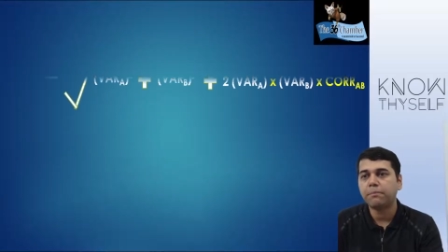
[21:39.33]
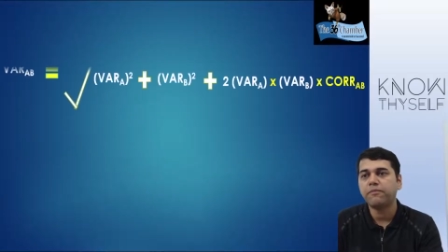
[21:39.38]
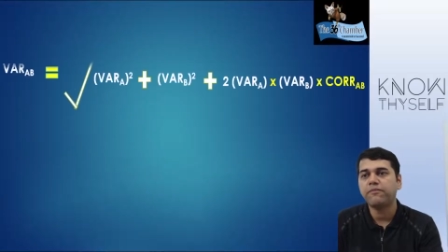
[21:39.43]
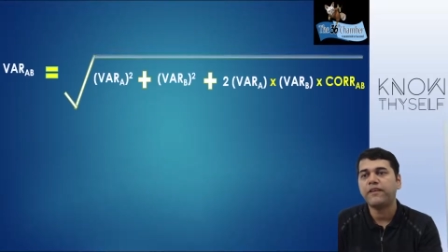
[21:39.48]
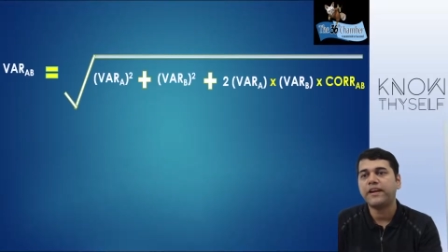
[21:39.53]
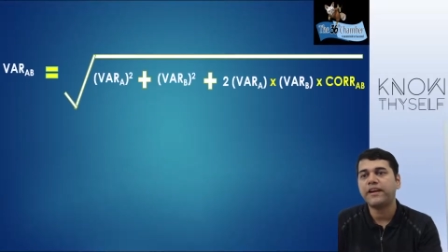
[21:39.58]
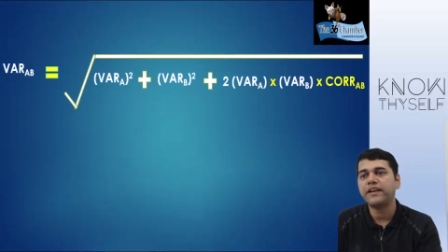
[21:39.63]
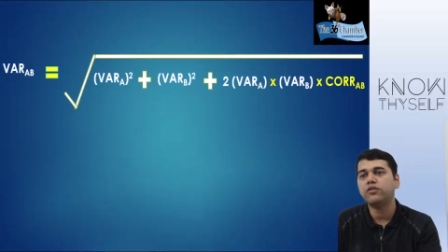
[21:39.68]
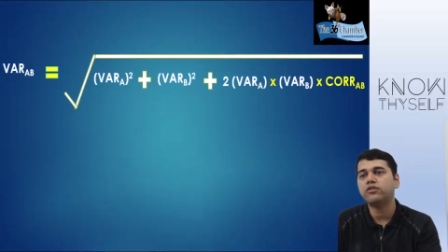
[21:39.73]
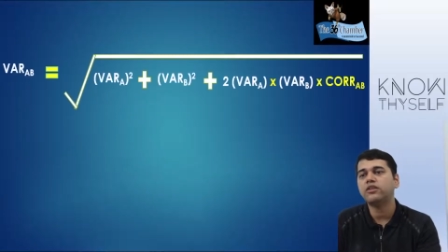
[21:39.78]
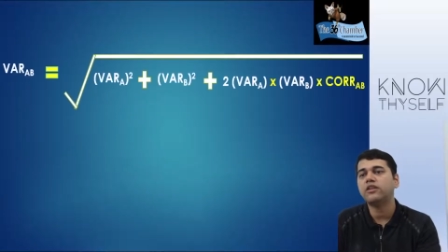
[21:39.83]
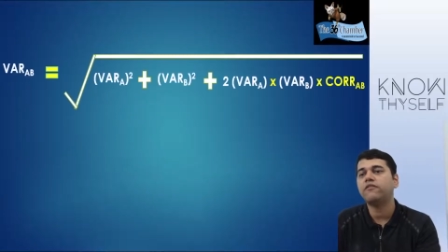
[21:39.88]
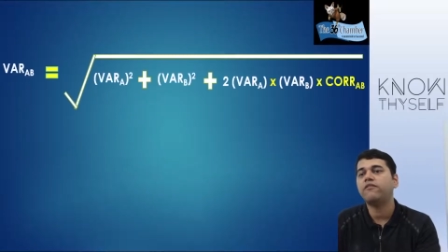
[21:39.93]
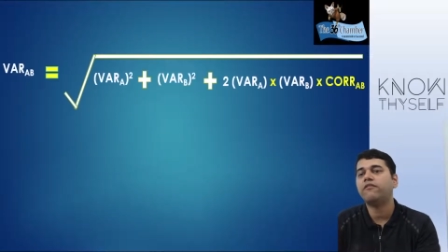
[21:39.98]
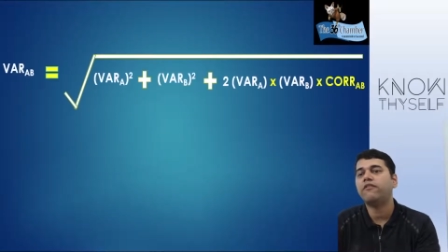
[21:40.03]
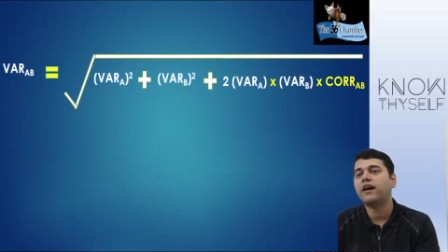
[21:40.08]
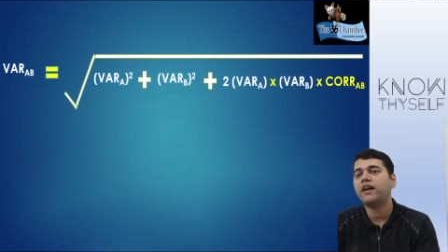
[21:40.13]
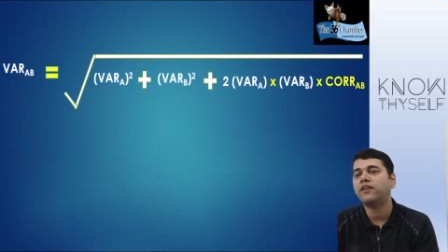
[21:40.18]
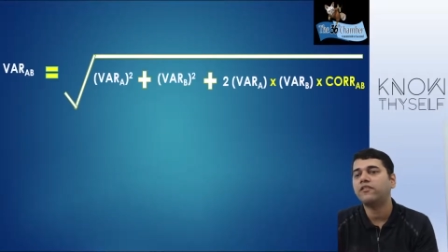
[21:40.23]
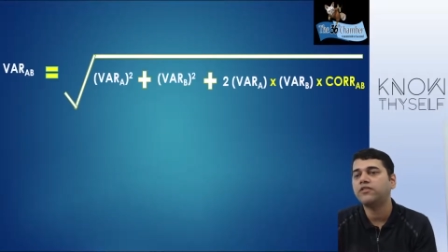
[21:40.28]
find out the
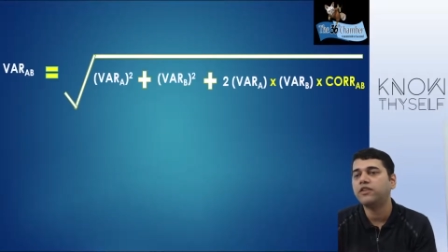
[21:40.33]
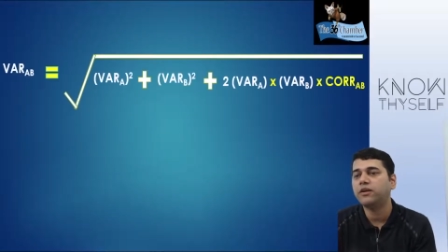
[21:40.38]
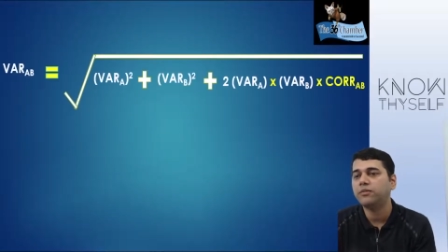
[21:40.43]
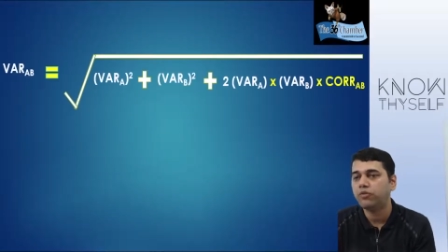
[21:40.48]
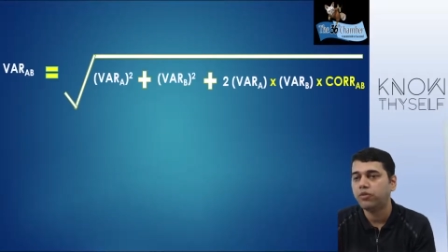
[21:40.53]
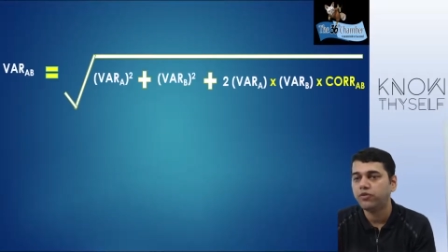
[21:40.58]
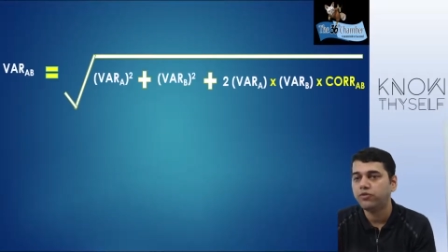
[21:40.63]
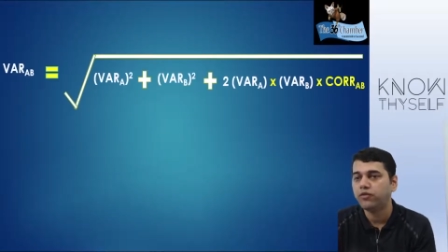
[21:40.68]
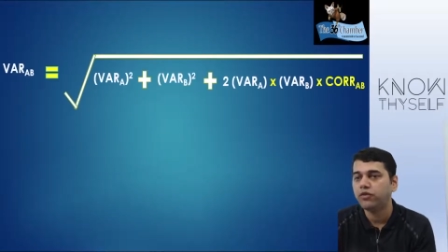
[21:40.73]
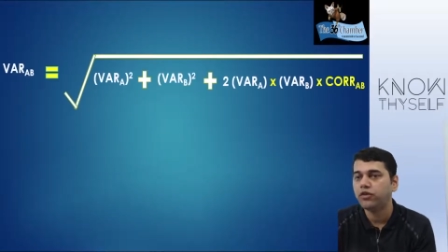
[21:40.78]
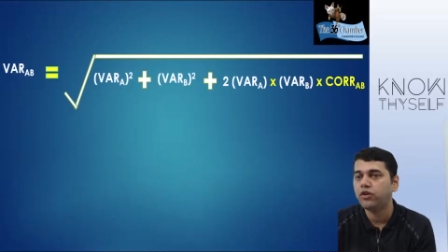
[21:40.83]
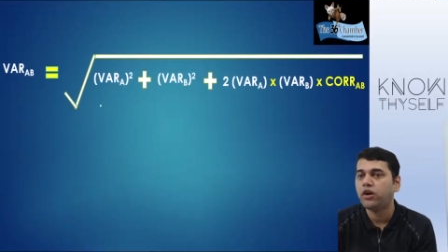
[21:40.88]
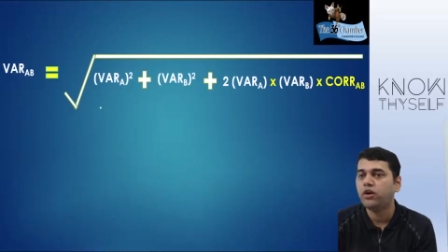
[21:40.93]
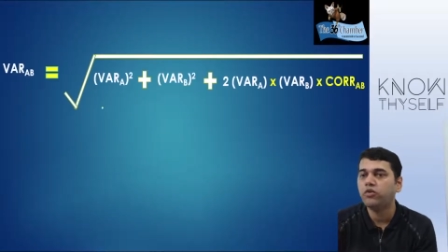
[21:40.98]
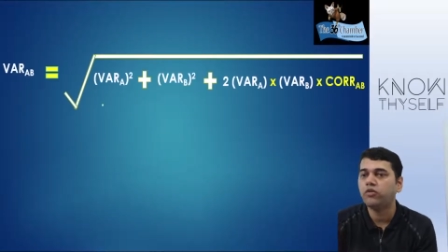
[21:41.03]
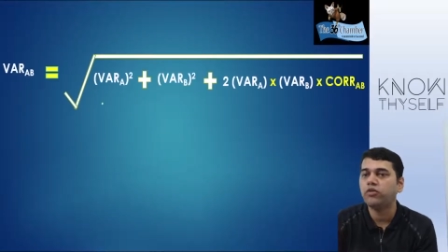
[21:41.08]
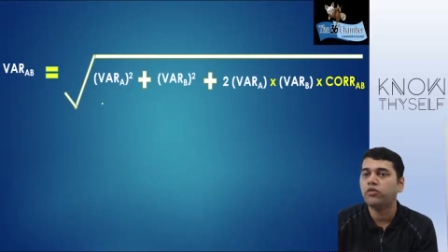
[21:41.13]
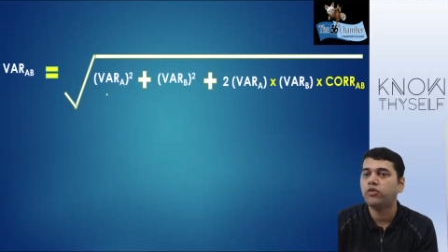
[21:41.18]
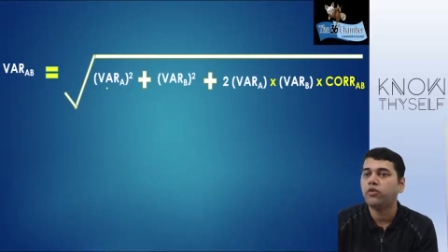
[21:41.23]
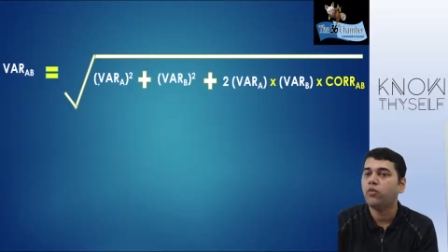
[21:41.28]
var of the portfolio.
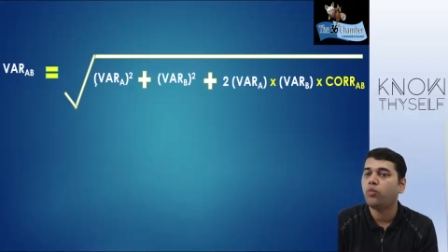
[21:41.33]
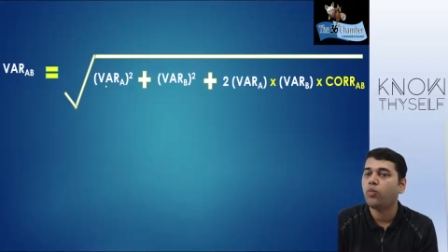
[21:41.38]
How?